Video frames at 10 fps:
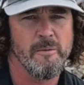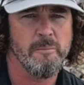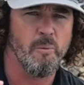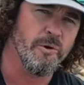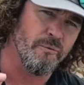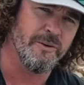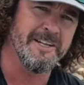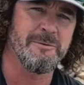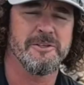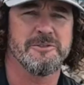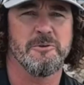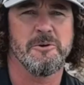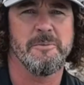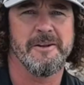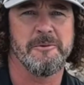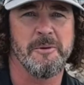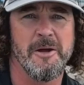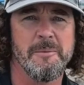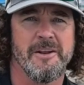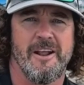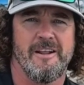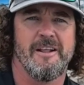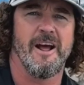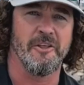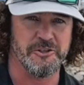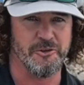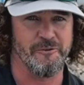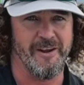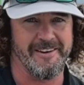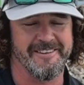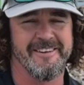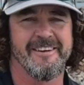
But what I really want to talk about at the moment are the trevally.